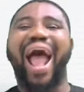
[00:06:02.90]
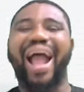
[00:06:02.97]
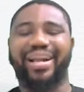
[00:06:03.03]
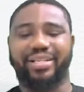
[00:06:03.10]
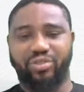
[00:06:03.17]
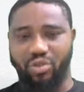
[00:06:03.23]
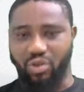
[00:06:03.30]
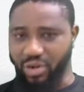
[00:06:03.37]

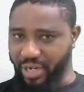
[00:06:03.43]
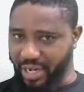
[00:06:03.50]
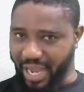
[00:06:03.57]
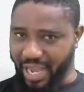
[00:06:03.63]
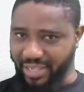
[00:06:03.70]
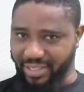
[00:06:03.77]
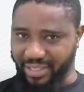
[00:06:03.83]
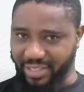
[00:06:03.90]
act on the
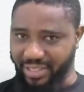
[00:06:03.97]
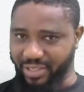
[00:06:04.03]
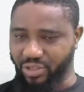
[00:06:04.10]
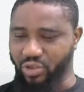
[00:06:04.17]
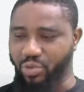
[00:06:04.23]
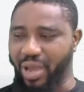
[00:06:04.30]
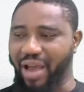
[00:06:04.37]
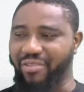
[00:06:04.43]
casein.
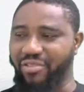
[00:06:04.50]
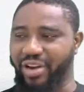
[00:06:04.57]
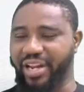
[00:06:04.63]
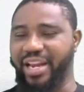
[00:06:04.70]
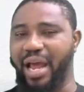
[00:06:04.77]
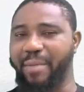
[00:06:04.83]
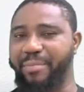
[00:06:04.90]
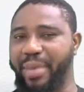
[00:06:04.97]
So we have
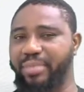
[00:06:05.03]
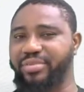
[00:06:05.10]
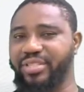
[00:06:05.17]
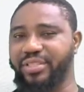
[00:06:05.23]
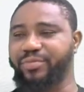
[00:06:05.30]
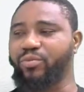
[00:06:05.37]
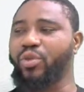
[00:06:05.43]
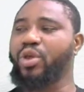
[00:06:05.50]
renin and
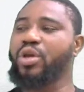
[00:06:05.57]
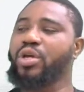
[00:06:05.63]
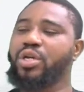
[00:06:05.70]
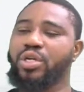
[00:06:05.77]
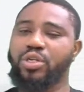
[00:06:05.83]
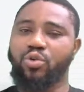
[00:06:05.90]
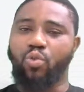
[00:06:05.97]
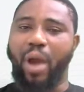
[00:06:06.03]
pepsin.
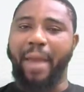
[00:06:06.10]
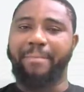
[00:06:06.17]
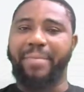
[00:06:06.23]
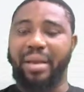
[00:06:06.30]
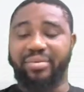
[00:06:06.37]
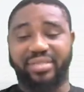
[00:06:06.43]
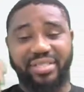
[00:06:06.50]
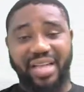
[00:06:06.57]
Why
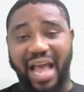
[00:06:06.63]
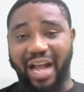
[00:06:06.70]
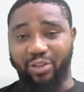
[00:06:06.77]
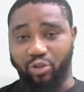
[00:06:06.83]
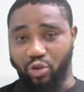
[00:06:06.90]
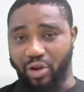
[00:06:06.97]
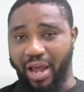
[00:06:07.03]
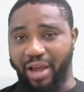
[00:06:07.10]
pepsin
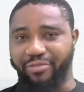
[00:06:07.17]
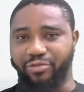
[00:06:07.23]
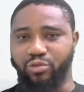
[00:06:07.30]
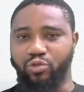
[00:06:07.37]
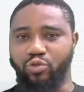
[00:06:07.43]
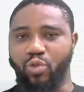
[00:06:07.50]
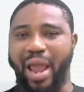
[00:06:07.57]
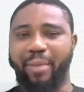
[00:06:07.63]
act on other
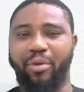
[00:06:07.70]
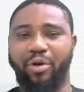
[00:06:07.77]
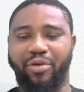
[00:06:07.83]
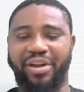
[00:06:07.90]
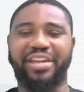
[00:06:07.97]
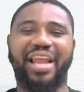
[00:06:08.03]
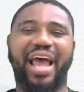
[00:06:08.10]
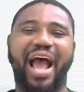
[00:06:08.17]
food? Why? But
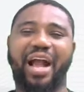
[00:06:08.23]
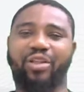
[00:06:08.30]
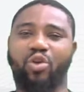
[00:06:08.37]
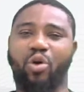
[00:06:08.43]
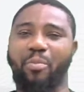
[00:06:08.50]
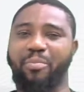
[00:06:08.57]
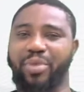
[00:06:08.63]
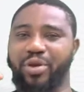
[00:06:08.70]
renin act
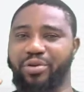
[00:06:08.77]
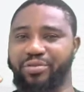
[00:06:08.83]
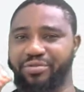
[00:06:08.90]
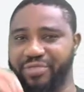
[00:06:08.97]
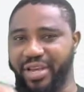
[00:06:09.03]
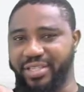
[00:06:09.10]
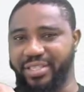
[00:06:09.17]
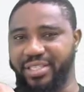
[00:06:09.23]
on milk
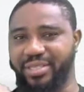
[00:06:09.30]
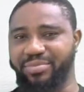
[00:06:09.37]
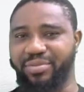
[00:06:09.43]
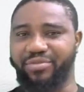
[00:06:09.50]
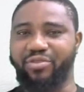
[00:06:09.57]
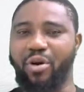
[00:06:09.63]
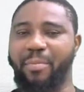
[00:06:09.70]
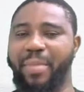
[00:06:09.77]
first
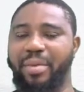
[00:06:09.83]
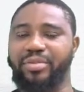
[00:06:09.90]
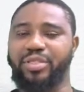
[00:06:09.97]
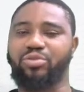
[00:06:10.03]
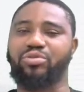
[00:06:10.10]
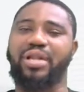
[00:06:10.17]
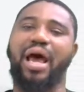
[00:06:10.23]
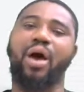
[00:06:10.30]
before
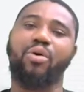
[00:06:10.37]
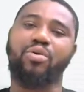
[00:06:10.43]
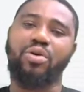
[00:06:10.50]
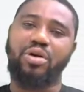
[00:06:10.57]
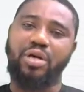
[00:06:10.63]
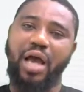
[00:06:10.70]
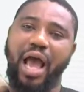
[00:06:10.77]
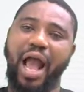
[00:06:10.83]
pepsin will now
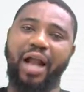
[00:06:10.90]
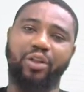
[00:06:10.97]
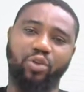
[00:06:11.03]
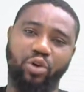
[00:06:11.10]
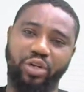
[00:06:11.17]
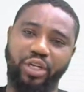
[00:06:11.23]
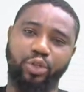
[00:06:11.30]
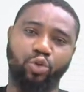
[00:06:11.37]
act
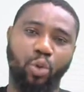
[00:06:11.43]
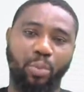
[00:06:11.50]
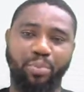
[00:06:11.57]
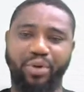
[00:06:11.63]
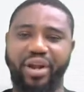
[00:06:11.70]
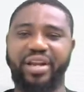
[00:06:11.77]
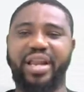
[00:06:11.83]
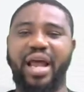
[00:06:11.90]
on it to
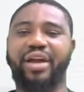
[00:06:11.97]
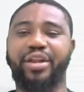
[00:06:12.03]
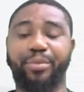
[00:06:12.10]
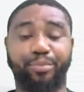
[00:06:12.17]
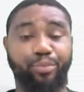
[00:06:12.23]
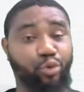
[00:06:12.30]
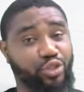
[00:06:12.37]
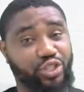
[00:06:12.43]
break down the
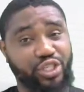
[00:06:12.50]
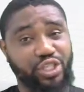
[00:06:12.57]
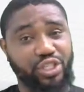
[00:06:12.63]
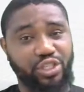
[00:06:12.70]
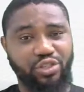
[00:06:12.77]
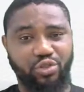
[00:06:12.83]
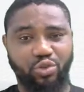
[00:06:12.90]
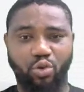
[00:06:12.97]

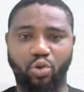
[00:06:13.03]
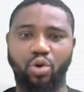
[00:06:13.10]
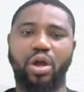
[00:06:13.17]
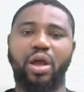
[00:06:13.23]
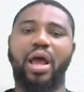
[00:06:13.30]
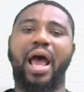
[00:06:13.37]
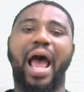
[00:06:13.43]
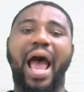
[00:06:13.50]
proteins to
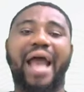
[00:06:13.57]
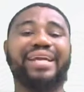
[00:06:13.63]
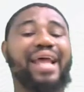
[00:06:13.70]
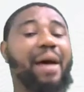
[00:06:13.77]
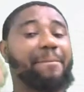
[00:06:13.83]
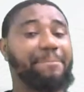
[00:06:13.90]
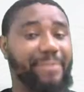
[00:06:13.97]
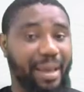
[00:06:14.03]

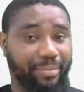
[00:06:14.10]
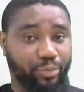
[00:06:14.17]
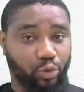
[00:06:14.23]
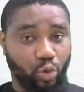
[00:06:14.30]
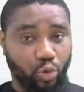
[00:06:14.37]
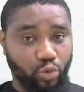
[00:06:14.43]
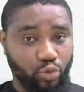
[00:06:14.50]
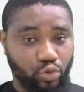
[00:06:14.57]
either
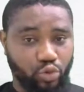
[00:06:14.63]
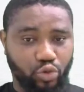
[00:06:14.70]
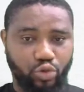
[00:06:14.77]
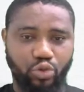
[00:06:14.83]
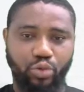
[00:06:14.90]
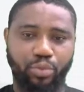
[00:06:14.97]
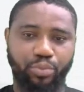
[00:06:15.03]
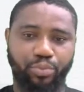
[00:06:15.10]

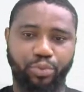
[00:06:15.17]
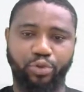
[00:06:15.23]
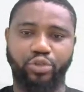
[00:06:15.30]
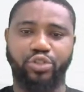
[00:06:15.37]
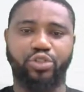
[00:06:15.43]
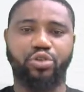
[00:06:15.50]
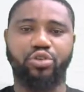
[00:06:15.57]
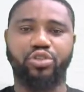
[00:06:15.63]
peptones,
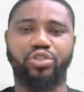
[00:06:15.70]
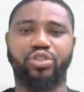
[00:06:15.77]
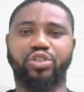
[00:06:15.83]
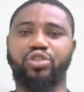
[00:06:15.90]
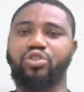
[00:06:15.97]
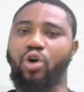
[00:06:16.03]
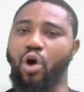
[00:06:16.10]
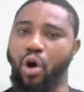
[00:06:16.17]

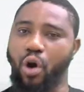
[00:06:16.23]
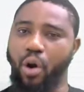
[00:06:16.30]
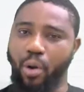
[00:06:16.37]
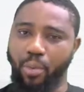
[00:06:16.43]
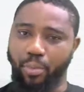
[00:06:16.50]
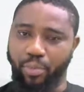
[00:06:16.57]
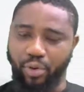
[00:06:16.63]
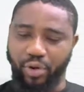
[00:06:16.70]
proteases, or
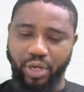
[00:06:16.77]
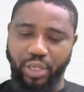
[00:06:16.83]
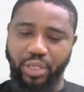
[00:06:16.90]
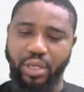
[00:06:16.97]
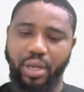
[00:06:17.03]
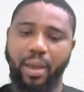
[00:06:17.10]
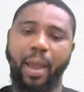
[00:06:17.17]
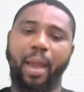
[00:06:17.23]

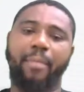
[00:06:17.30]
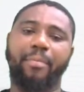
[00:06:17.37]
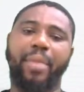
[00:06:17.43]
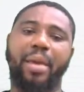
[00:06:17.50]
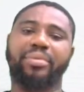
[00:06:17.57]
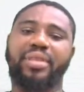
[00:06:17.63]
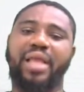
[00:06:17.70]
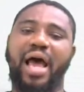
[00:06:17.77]

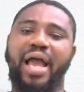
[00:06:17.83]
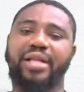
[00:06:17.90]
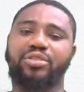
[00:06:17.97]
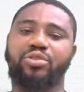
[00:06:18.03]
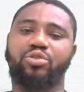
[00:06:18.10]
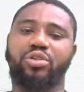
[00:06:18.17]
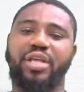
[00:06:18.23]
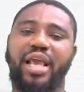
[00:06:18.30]
polypeptides.
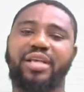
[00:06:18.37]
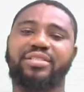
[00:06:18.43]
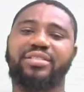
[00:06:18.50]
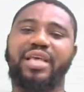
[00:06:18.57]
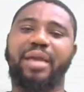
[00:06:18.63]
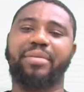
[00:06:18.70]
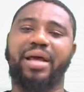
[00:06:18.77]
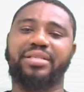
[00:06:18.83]
So the
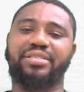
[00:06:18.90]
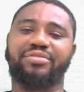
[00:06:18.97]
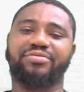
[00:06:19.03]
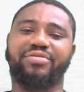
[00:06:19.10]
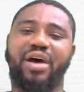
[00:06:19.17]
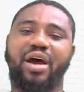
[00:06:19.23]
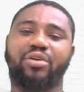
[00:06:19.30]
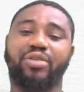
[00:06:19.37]
enzyme that is
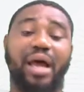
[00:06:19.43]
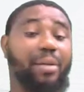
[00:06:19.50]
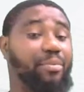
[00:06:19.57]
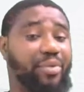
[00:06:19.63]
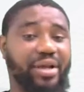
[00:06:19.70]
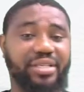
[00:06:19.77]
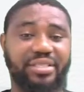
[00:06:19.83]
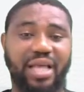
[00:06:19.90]
found that
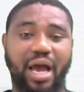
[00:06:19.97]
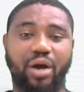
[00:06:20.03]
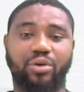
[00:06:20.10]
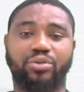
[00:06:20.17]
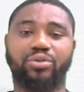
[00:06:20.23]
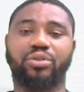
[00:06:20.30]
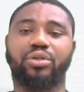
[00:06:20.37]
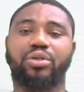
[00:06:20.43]
breaks
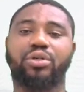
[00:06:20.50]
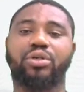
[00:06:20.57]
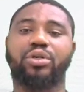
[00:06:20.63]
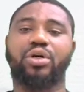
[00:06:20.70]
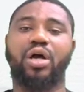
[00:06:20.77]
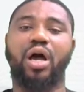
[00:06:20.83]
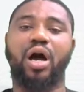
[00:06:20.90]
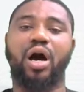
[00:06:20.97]
down
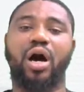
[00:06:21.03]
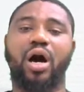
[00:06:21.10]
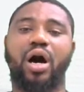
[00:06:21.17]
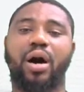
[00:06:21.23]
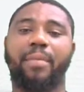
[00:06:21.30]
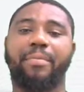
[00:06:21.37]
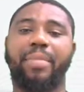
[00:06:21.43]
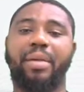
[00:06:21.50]

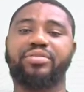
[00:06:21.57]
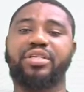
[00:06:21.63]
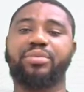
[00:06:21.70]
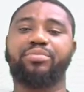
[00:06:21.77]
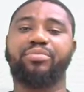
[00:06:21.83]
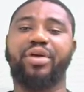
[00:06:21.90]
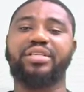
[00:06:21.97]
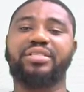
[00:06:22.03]

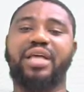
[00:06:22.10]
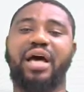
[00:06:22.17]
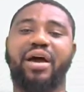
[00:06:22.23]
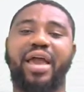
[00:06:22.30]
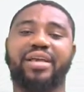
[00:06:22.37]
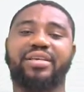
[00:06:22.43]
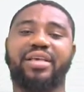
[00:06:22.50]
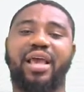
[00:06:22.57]
pepsin breaks down
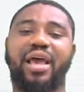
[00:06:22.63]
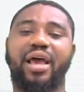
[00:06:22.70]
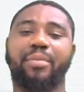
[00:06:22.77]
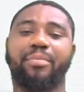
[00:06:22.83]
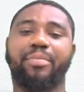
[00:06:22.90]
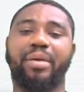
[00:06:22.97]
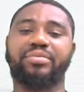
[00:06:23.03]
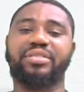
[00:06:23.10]

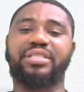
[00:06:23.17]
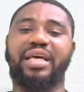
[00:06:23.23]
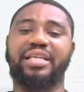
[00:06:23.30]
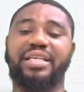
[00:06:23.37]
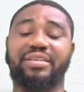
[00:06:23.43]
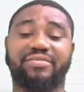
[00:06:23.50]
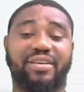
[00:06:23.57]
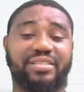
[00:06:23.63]
pepsin is a
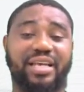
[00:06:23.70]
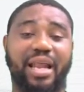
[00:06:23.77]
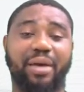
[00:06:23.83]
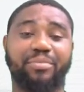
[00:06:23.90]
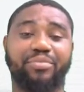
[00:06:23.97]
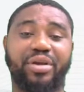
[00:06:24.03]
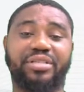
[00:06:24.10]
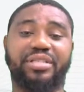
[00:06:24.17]
digestive enzyme
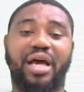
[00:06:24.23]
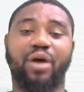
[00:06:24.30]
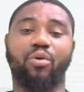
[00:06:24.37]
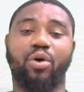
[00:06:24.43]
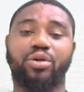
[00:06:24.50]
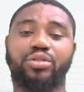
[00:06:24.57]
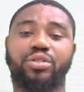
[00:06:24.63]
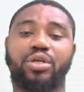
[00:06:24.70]
that breaks
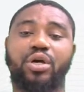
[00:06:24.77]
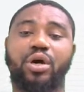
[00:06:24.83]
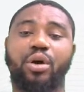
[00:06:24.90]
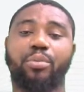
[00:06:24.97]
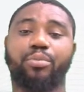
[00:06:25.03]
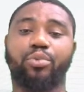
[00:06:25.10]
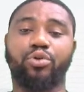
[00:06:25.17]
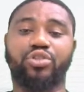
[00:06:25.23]
down what?
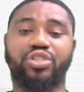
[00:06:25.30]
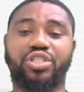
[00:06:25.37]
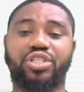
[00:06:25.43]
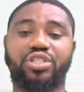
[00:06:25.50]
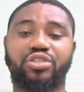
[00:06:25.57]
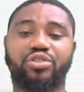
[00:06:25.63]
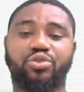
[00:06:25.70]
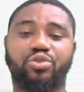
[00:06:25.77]

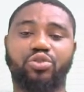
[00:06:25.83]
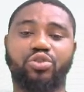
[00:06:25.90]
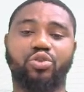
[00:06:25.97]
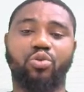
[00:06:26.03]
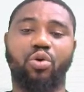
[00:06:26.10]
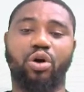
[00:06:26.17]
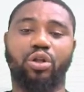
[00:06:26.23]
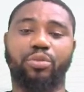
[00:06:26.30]
Proteins
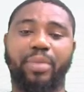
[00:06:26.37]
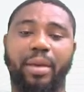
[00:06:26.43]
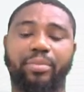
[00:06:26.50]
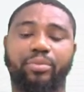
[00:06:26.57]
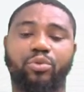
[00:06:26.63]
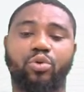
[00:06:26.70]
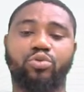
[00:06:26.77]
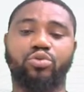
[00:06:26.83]
into what?
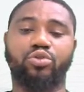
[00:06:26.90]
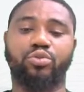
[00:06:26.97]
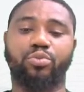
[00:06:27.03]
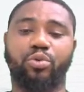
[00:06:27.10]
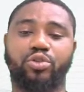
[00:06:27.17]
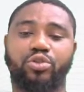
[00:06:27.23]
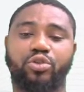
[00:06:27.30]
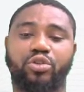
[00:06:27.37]
Peptones,
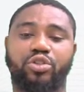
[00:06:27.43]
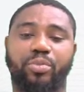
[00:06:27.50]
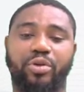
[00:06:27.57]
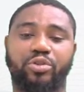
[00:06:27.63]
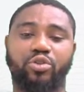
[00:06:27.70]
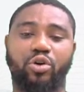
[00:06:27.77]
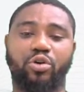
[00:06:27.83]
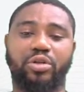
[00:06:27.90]

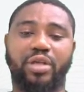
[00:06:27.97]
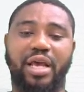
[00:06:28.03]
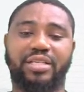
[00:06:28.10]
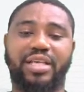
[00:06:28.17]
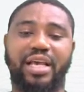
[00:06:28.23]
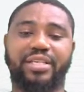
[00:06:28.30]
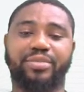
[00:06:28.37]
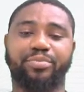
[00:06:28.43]
proteases. So the
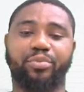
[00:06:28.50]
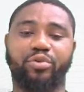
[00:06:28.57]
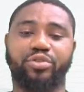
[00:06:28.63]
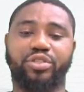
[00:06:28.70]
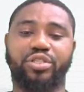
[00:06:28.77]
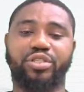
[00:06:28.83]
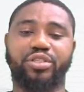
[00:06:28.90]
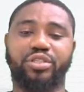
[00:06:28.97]
answer is
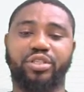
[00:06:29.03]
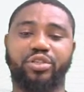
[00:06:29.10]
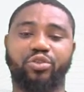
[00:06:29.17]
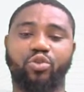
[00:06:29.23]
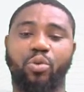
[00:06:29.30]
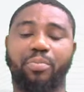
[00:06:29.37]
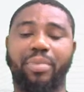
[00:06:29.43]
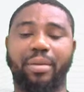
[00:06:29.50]
proteins
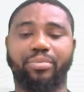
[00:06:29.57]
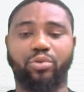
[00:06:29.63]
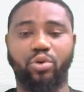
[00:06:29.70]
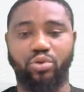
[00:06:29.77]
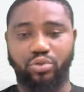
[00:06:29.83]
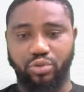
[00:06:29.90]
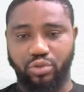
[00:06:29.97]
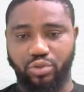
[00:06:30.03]
into
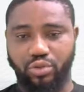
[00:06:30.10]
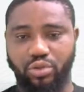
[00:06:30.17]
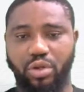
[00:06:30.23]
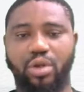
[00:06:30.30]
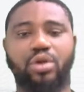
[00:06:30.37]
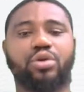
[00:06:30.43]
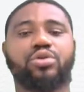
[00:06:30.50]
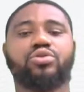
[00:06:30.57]
peptones.
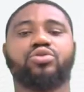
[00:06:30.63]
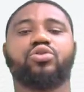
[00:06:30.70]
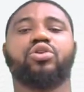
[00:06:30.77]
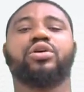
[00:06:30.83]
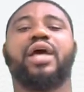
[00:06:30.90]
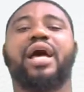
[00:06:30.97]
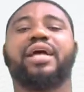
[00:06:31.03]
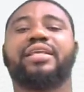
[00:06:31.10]
So
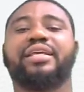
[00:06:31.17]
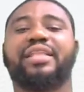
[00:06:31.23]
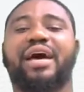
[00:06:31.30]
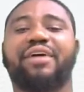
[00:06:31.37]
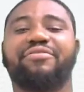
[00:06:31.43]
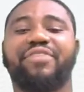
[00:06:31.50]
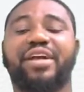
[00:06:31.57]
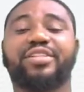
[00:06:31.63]
it
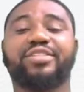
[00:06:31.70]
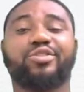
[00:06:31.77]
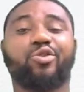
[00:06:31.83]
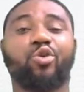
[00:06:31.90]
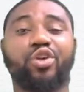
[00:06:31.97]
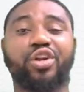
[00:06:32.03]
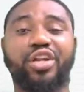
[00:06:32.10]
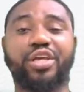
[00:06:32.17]
affects
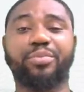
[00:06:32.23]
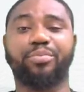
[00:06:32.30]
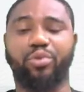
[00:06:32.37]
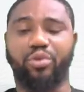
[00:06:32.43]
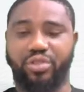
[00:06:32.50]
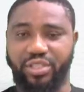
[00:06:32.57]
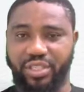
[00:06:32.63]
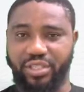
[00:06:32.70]
only
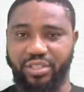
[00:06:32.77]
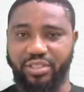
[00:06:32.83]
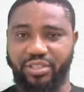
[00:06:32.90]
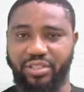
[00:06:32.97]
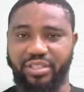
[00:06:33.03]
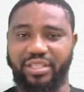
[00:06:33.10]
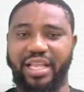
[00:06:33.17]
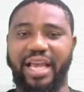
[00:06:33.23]

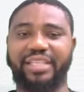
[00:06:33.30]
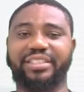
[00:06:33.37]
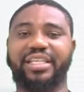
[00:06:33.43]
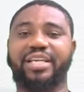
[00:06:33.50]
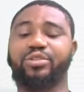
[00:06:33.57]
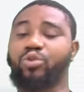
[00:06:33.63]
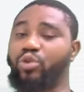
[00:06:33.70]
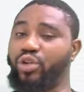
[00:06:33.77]
proteins. It
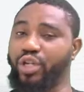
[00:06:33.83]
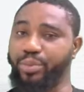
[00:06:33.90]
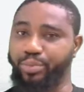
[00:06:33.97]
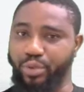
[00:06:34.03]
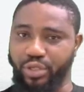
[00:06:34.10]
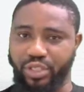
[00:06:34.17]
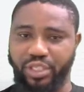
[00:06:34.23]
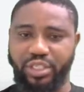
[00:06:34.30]
digests only
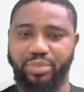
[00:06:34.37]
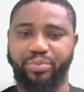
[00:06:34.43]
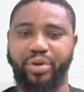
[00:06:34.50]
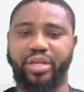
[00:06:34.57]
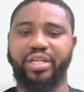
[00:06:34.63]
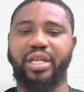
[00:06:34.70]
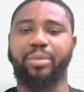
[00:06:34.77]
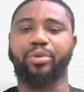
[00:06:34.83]
proteins,
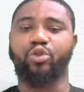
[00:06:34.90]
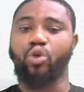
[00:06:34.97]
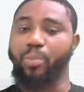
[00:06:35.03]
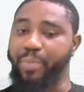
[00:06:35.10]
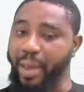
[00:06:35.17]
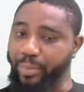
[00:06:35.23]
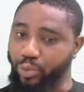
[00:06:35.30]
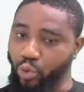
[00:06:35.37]
breaking them into
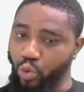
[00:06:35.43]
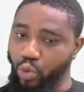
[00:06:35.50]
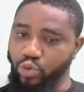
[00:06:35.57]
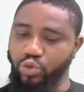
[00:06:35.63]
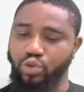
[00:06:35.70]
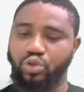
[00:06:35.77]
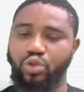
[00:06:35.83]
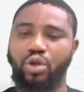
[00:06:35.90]

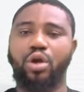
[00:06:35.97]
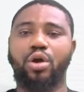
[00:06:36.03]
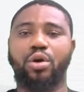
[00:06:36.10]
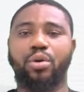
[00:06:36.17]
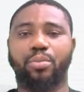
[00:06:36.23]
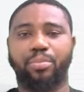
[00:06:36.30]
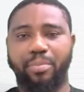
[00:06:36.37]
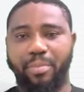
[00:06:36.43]
peptones,
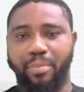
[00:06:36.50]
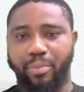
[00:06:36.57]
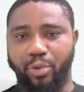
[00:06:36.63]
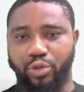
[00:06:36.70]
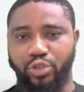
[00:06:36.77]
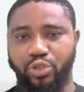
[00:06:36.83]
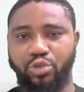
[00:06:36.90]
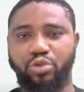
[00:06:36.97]

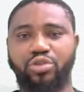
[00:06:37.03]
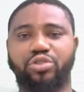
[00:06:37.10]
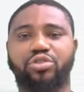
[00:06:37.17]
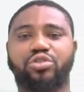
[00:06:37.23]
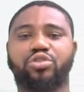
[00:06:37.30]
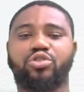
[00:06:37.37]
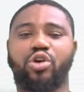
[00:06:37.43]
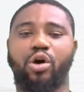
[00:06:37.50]

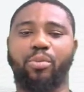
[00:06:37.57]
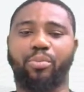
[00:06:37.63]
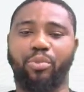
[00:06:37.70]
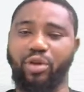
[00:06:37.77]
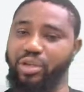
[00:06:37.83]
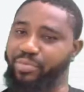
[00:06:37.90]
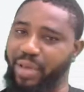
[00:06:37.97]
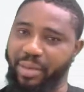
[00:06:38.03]
proteases, or
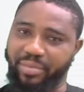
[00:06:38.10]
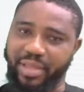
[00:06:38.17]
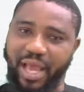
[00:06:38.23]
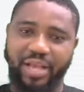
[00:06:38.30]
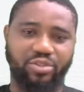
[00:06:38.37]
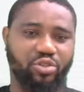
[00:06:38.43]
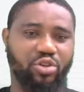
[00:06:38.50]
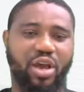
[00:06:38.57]

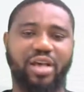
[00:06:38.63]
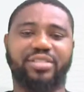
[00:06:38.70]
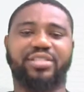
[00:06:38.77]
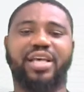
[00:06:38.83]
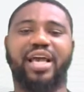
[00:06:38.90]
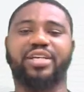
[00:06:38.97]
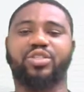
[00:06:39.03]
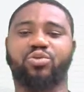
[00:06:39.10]
polypeptides. So the
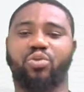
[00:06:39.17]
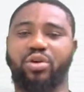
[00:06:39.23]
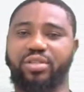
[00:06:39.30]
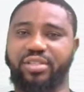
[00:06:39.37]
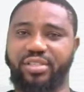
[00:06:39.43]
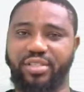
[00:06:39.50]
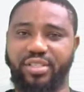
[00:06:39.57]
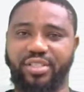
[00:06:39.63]
answer is what?
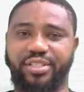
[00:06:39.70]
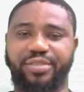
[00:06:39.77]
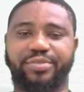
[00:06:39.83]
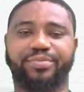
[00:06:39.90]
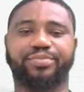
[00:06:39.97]
C.